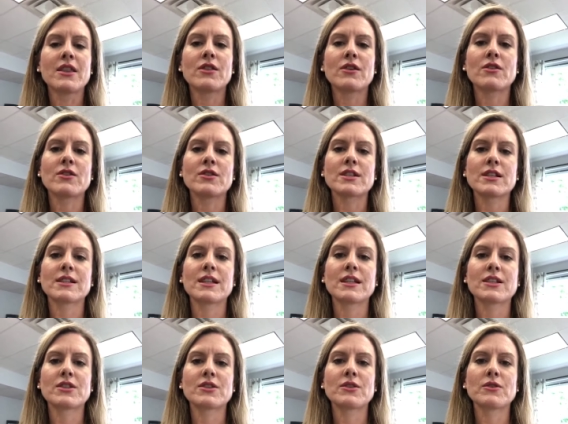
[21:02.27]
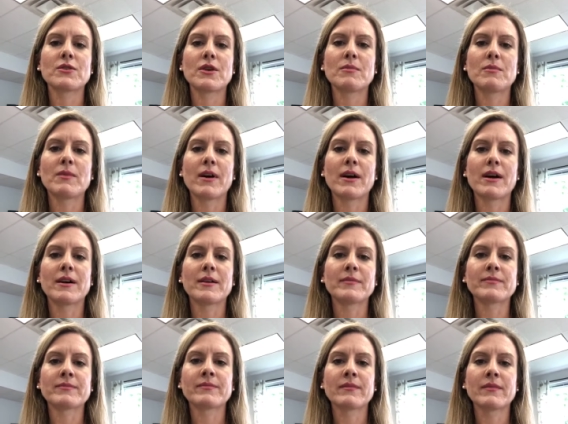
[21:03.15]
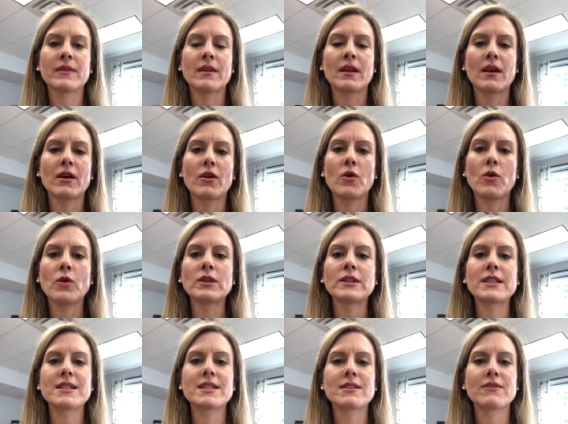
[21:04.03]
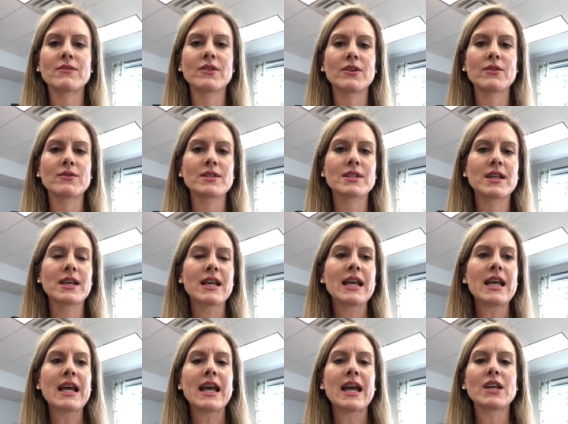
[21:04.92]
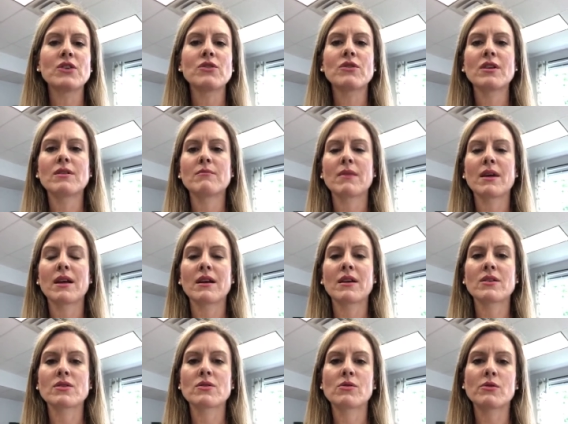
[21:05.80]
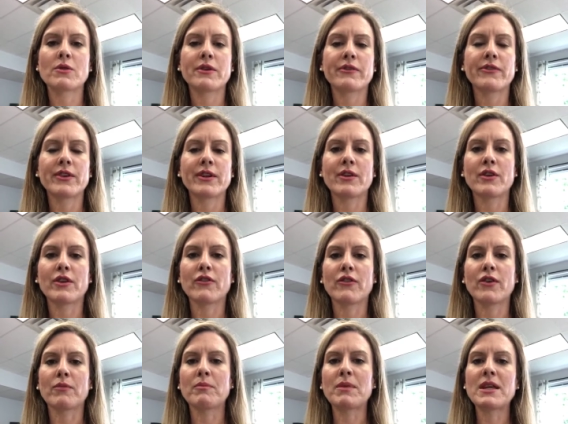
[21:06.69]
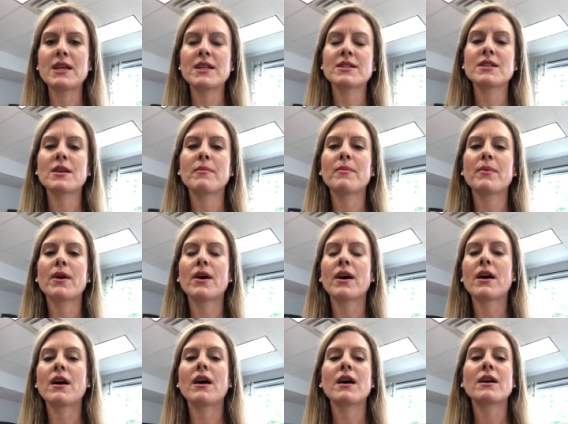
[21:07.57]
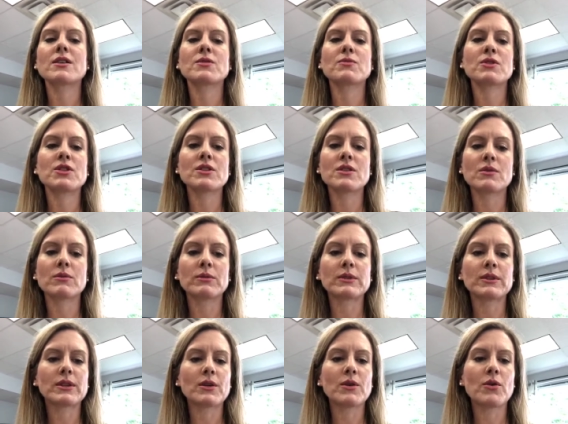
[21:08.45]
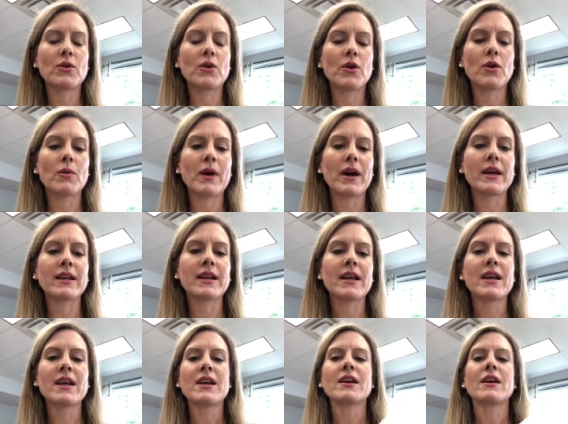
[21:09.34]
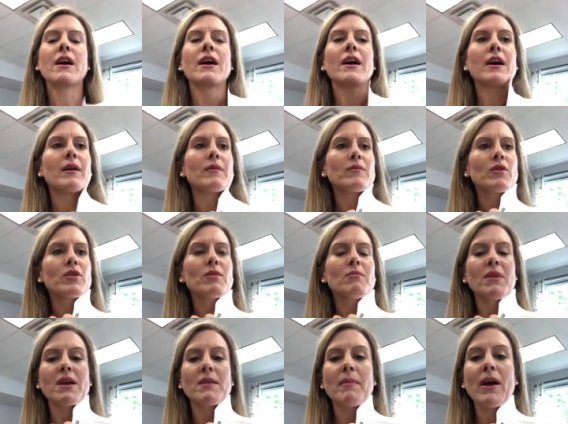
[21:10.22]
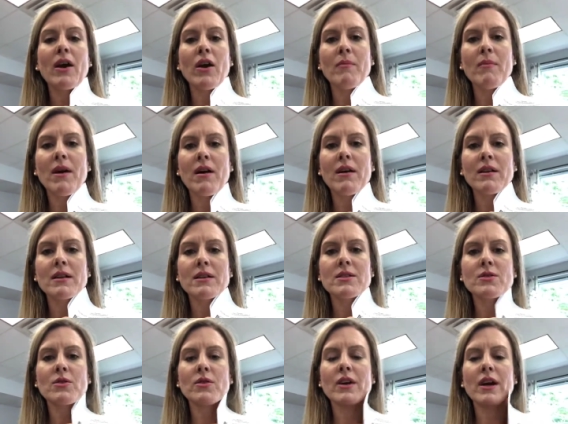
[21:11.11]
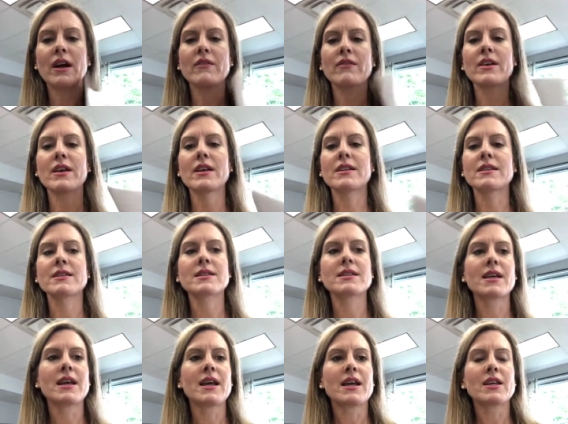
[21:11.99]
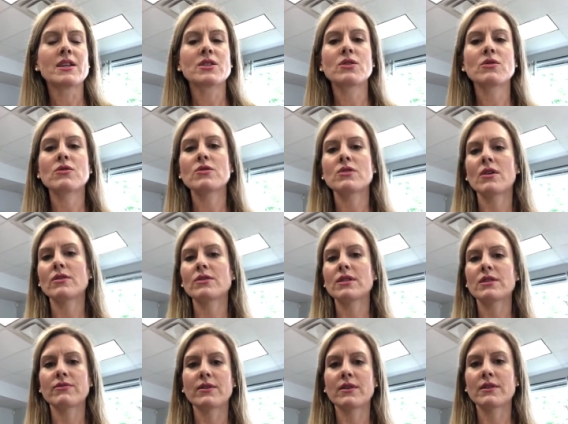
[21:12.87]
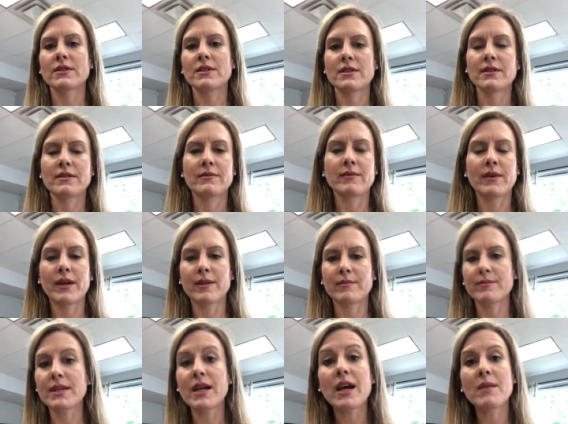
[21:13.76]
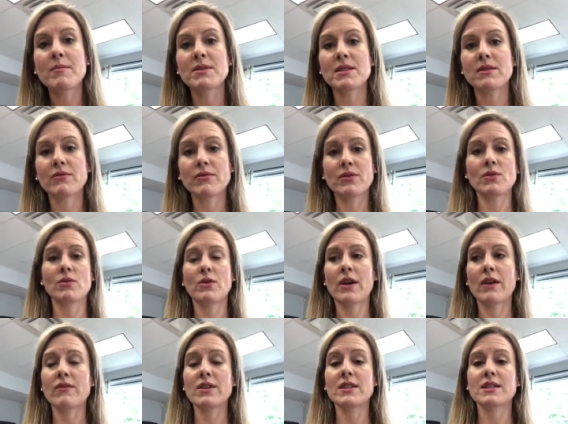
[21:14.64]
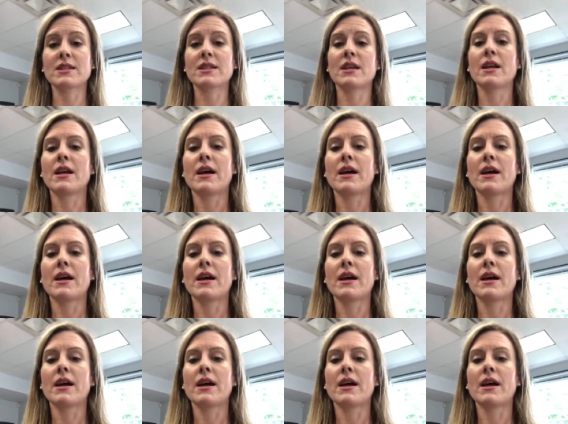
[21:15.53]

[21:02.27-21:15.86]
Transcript: there's a link to a whole list of those, and you can make a solar oven out of a pizza box, which is a really cool one. You can make parabolic solar ovens. So there's all different types of solar ovens.